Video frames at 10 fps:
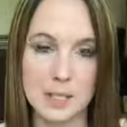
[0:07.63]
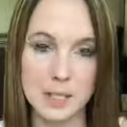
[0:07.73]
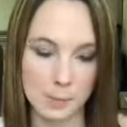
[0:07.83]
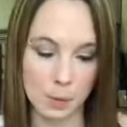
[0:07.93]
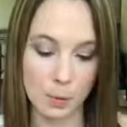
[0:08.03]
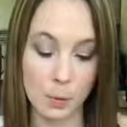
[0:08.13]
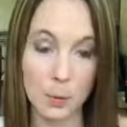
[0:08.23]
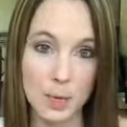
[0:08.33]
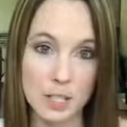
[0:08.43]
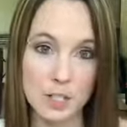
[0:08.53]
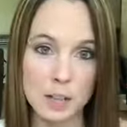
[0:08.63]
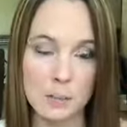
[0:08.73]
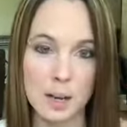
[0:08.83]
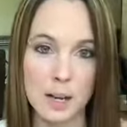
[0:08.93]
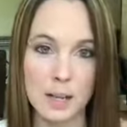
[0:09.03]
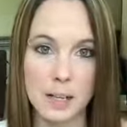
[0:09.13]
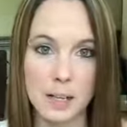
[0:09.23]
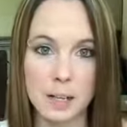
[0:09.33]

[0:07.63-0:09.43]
Demo, which my